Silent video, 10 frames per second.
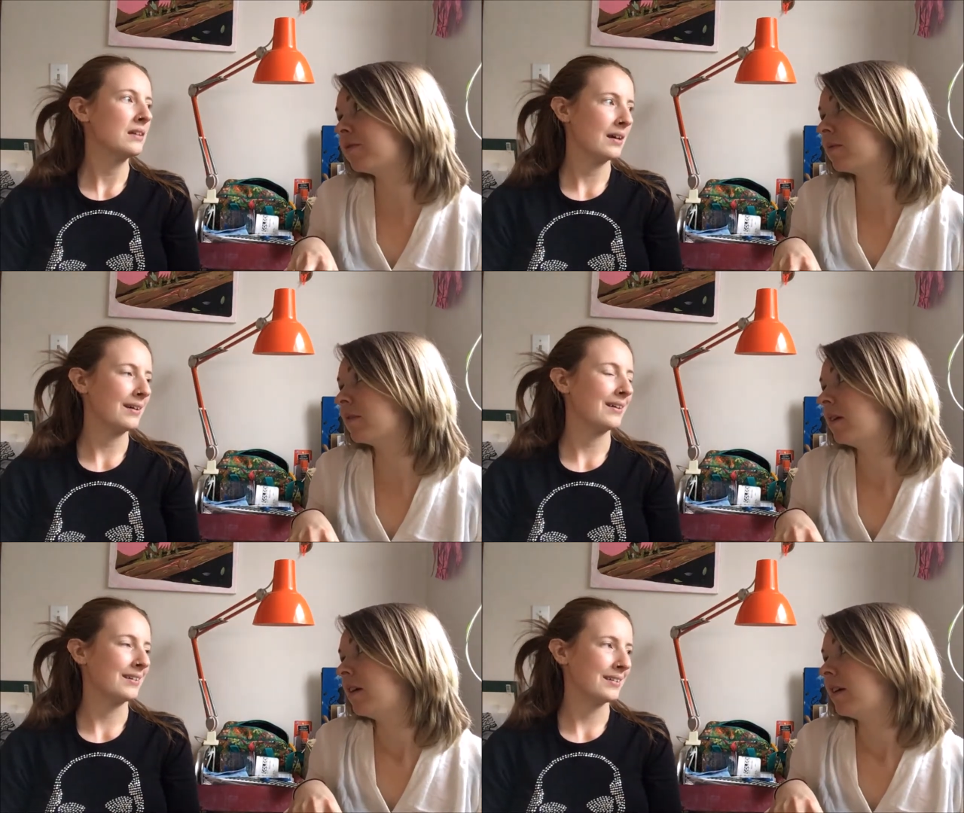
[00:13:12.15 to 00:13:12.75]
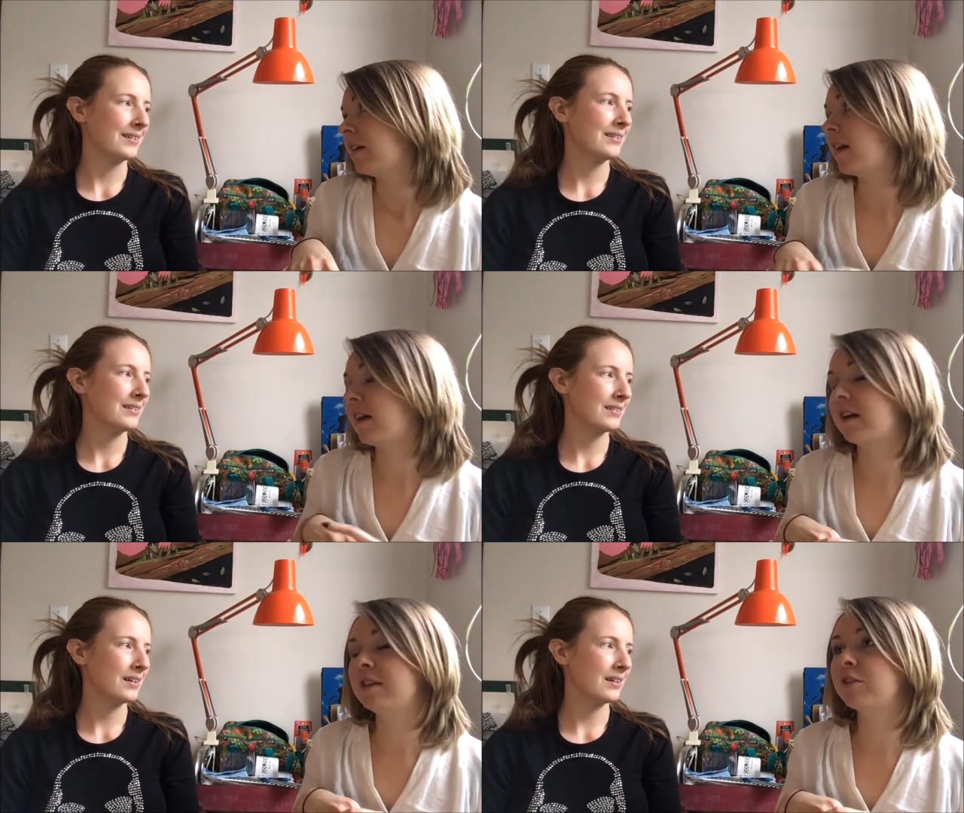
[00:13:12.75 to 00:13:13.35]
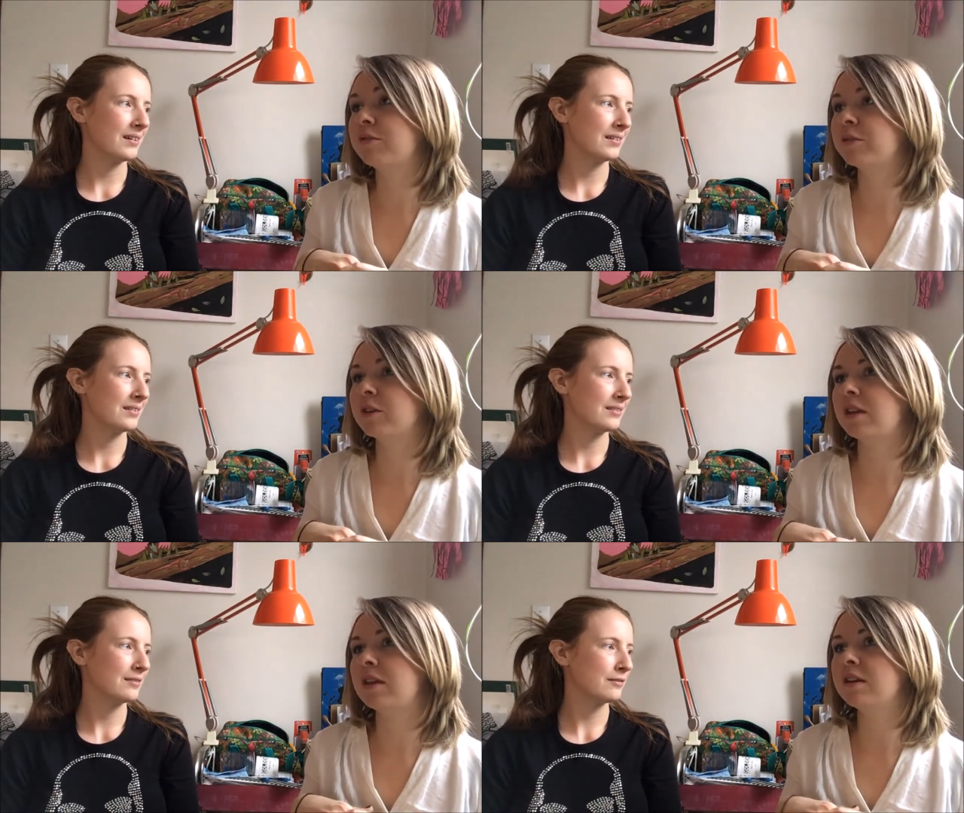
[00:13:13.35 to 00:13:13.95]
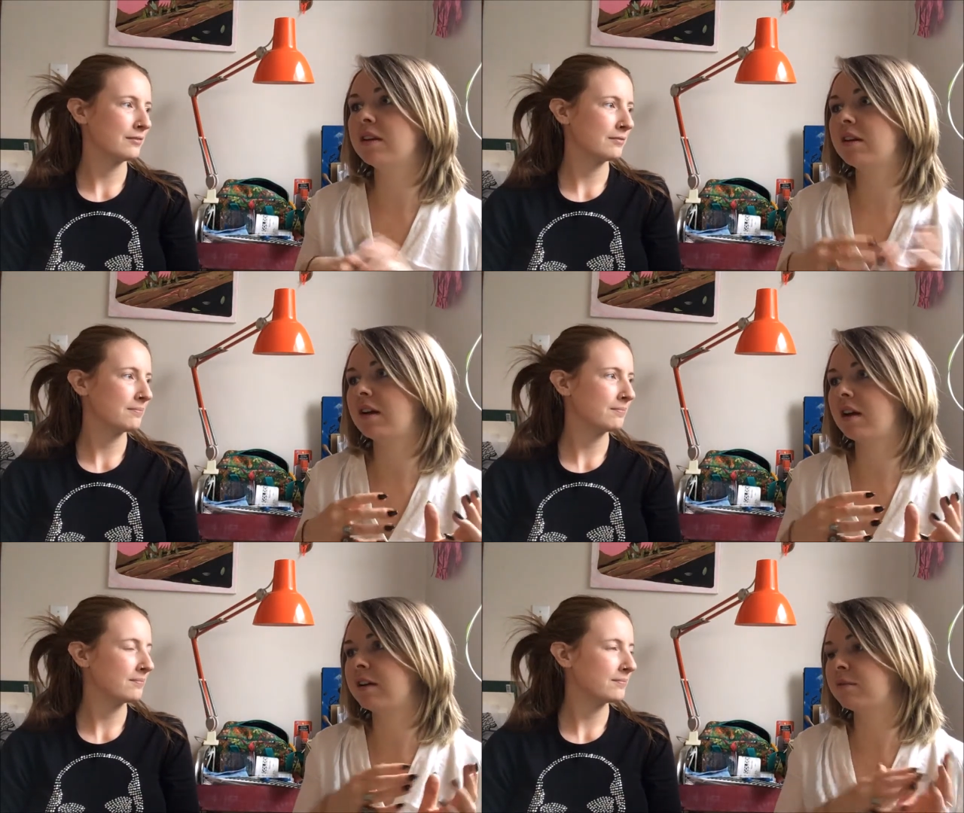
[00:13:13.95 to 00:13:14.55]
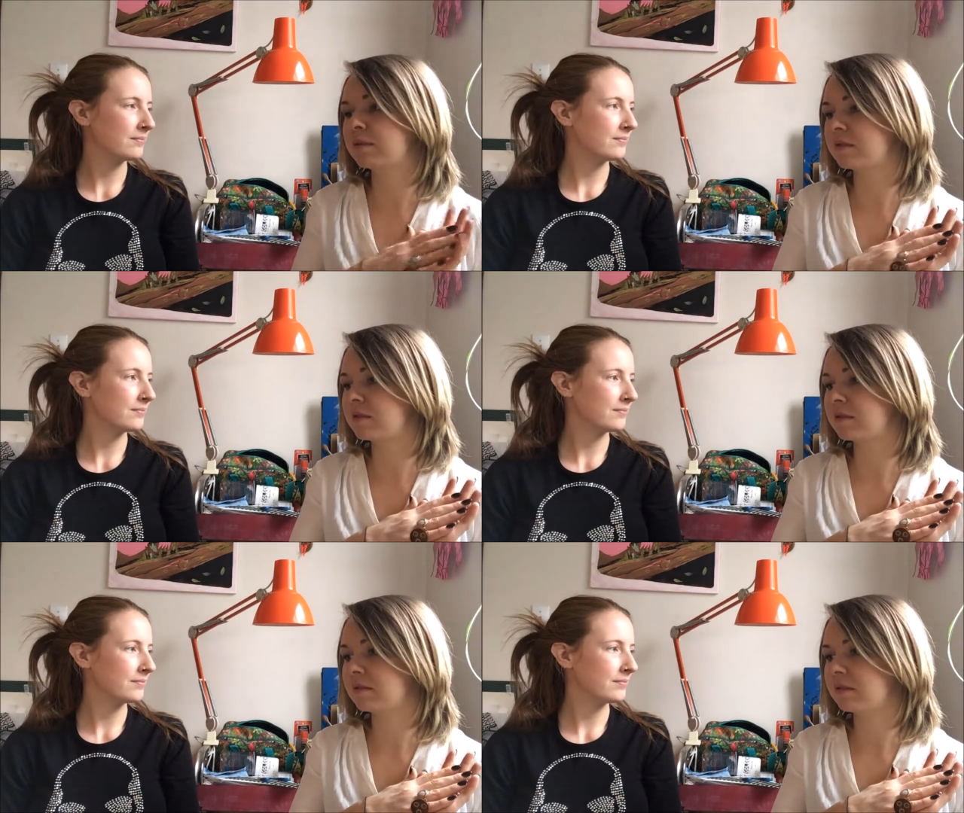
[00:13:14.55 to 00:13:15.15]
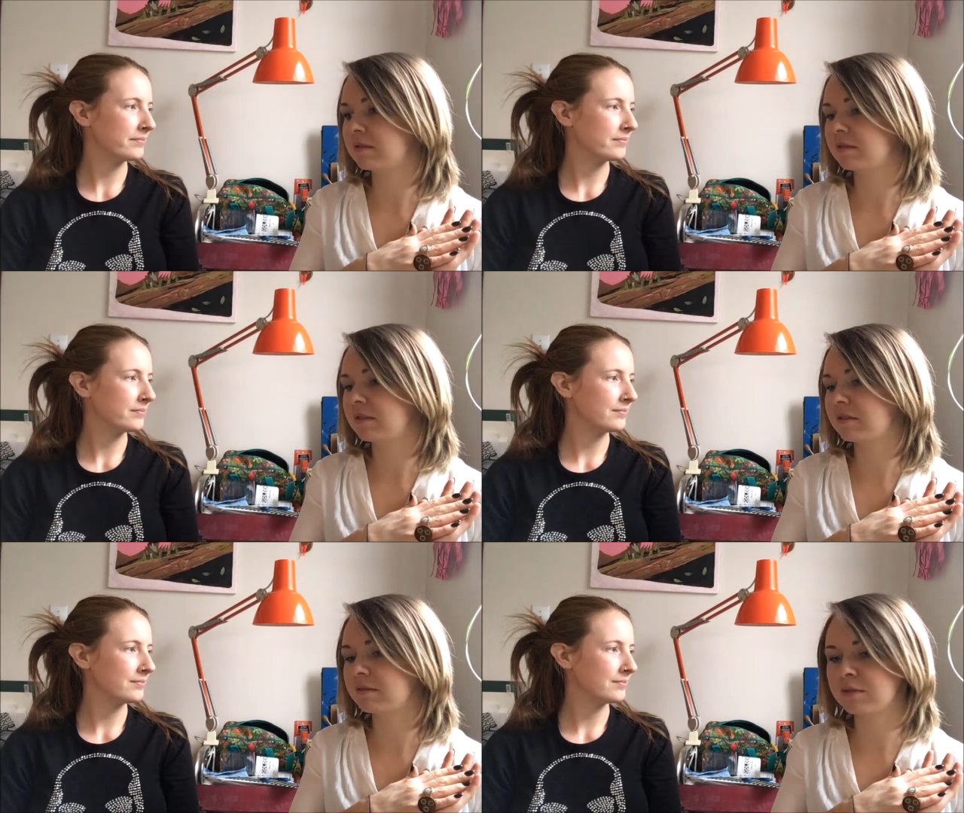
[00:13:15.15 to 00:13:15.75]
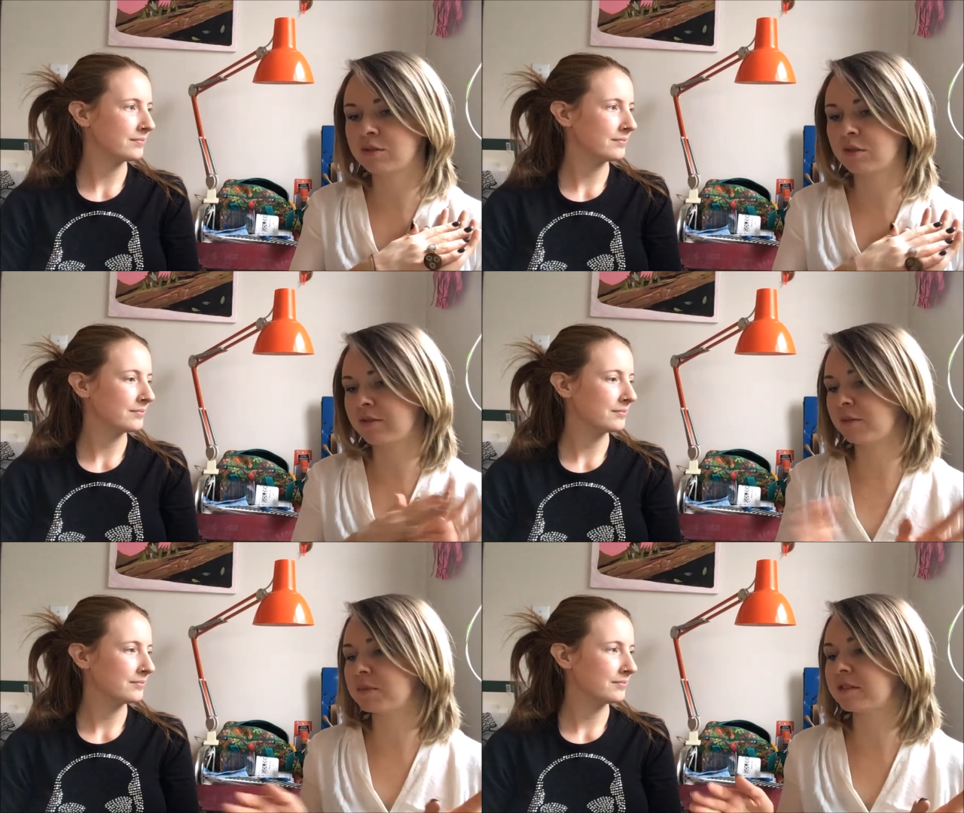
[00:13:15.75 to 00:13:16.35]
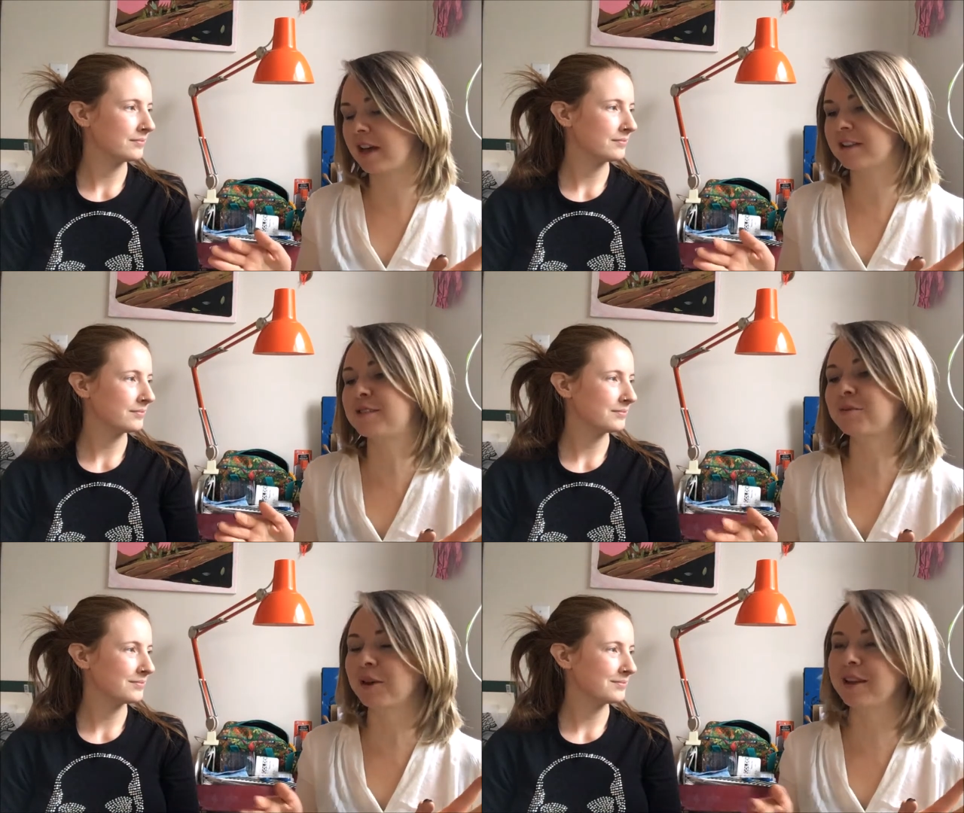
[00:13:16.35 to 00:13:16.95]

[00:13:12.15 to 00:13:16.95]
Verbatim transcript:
Speaker 1: Yeah, yeah. I know for a year I was sort of obsessed